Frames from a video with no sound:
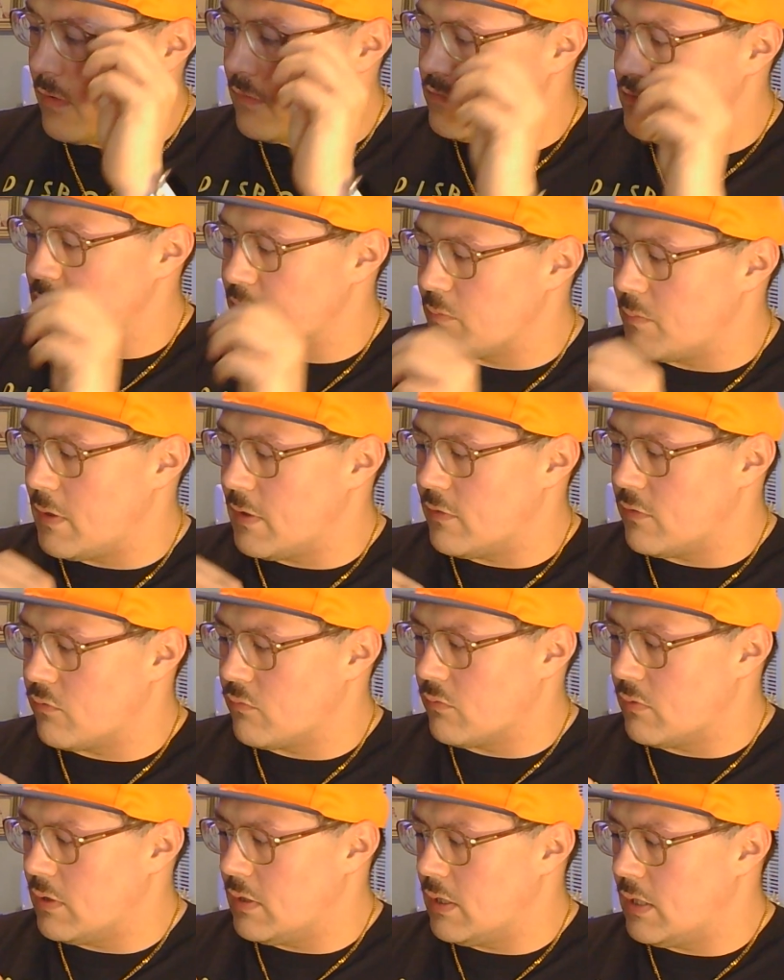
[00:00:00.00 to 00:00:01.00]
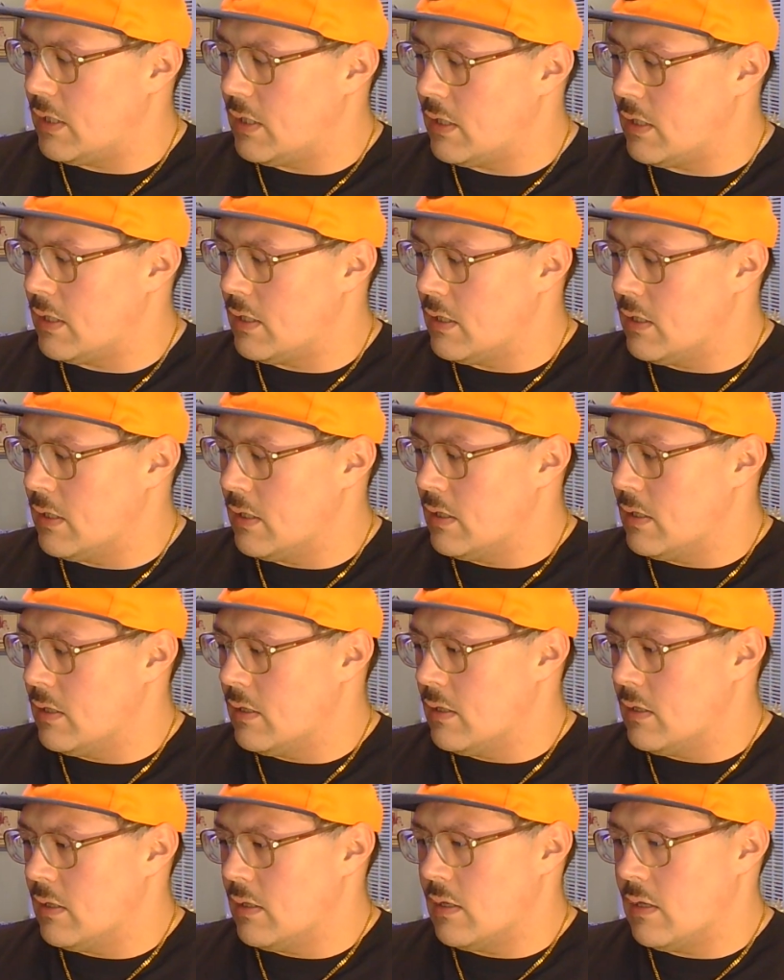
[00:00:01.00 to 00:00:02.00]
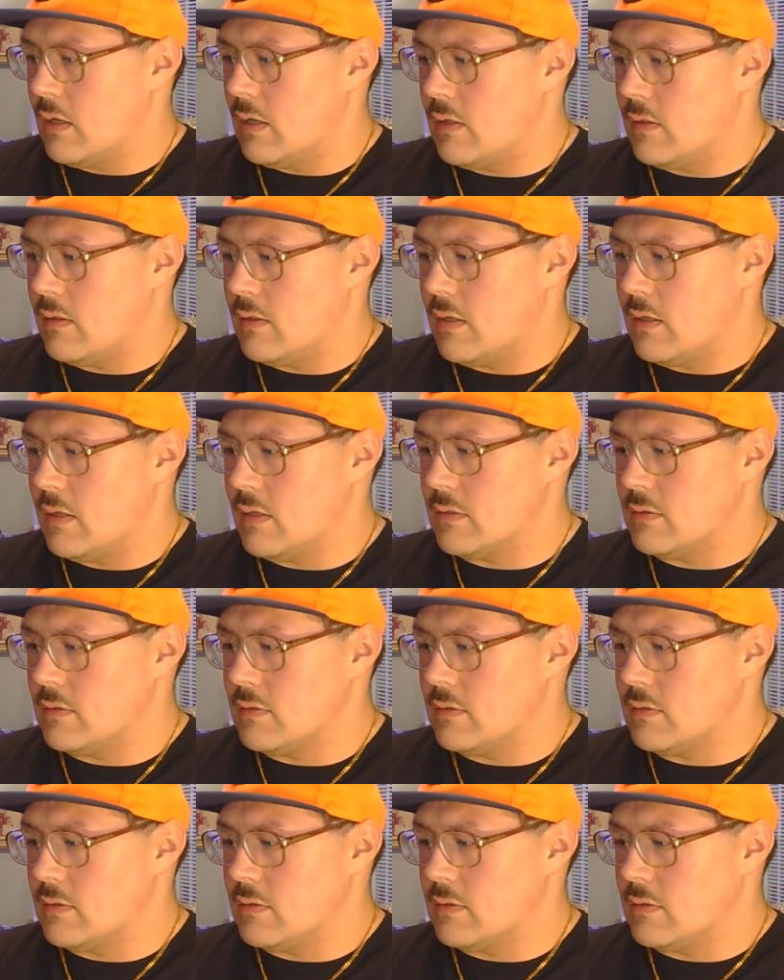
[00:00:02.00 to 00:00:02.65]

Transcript: Superman 3, and then